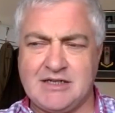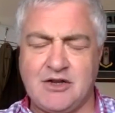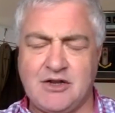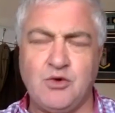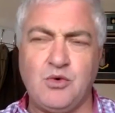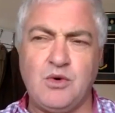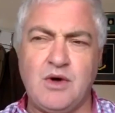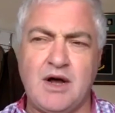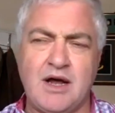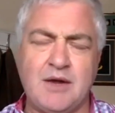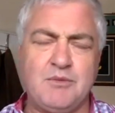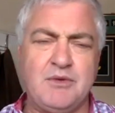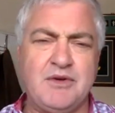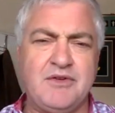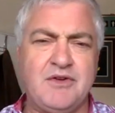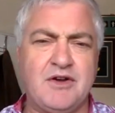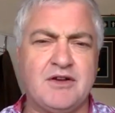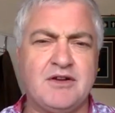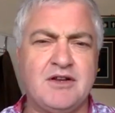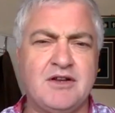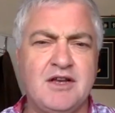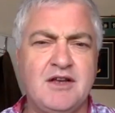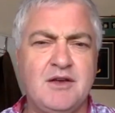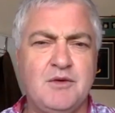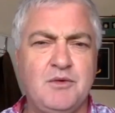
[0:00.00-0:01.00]
Oh, and we've got
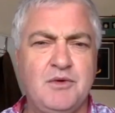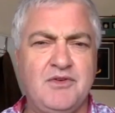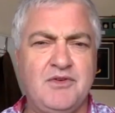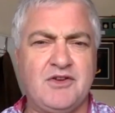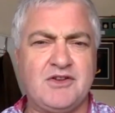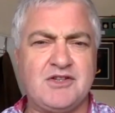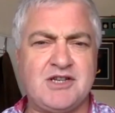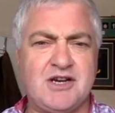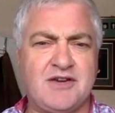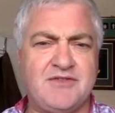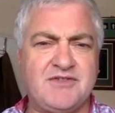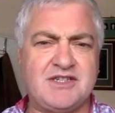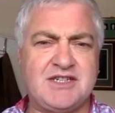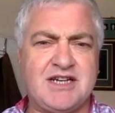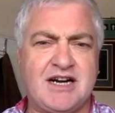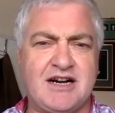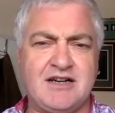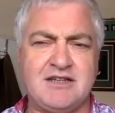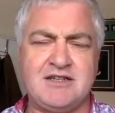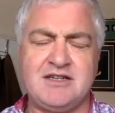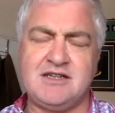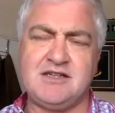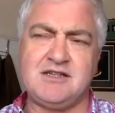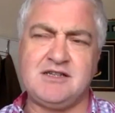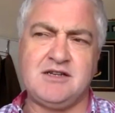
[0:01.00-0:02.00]
service
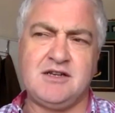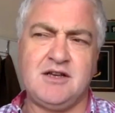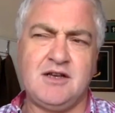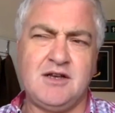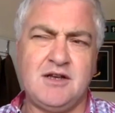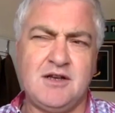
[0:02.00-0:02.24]
charities.